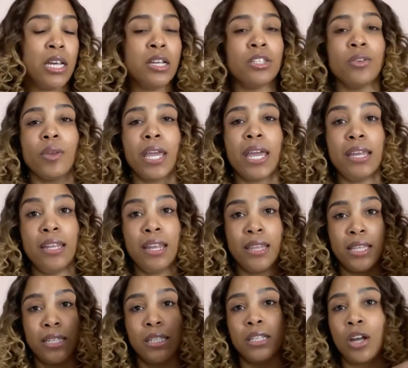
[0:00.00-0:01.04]
So again,
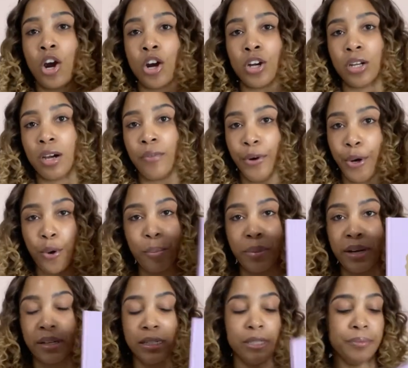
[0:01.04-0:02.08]
this is the hardcover
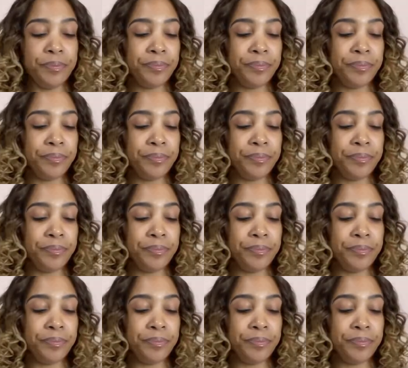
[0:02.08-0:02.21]
notebook.